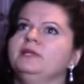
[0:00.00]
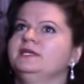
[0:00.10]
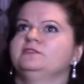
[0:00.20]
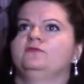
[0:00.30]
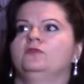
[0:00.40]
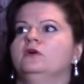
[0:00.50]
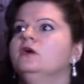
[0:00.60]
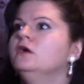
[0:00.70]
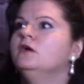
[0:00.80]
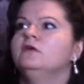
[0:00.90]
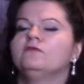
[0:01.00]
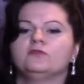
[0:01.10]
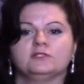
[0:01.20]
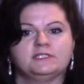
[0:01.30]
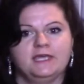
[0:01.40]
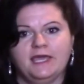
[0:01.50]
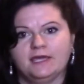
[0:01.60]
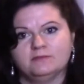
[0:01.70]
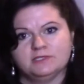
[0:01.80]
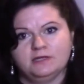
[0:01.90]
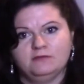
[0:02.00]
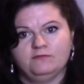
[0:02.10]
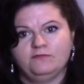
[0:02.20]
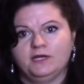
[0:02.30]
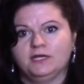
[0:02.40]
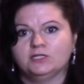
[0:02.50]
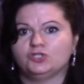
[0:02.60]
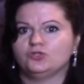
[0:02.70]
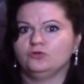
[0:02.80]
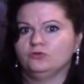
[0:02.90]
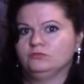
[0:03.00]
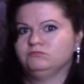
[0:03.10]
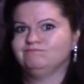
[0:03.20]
place for scams and financial